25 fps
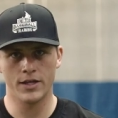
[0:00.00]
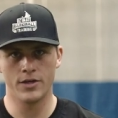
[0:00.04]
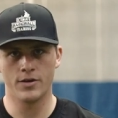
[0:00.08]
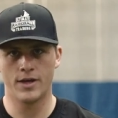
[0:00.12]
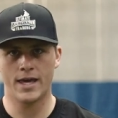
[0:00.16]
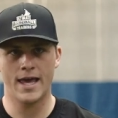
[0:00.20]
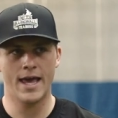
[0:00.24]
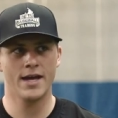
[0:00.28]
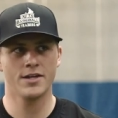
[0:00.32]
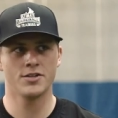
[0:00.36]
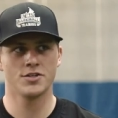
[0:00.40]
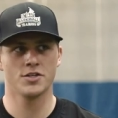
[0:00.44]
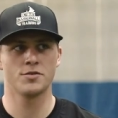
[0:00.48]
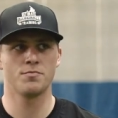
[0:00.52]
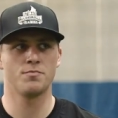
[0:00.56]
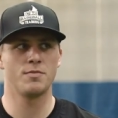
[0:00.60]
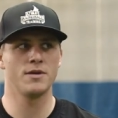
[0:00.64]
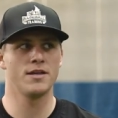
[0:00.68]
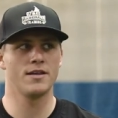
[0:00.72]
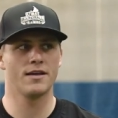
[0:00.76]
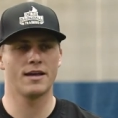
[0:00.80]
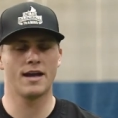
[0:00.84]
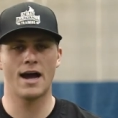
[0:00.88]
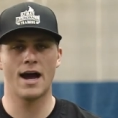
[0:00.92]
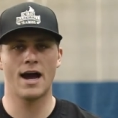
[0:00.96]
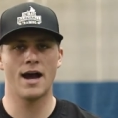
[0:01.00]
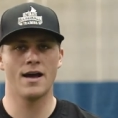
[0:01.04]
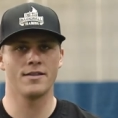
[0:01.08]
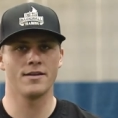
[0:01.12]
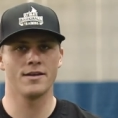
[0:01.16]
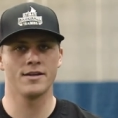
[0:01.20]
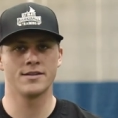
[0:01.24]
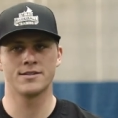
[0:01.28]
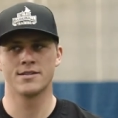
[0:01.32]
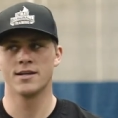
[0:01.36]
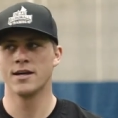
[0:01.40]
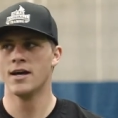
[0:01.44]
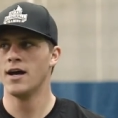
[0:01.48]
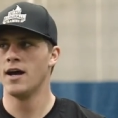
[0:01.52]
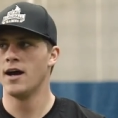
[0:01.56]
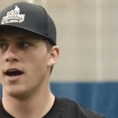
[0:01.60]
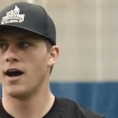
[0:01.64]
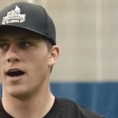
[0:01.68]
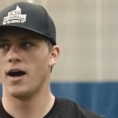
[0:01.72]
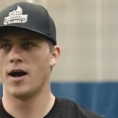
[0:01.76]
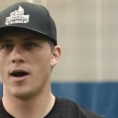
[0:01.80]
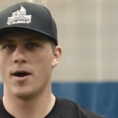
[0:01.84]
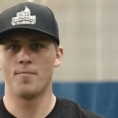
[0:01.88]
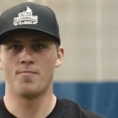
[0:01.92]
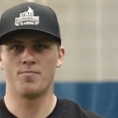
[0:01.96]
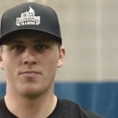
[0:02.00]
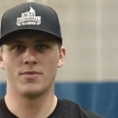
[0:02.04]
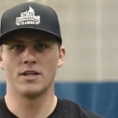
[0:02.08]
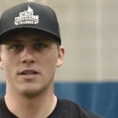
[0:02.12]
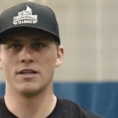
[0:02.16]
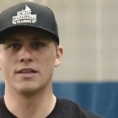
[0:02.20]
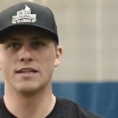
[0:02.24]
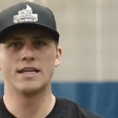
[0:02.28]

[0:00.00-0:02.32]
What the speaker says: You can't just be the guy that's the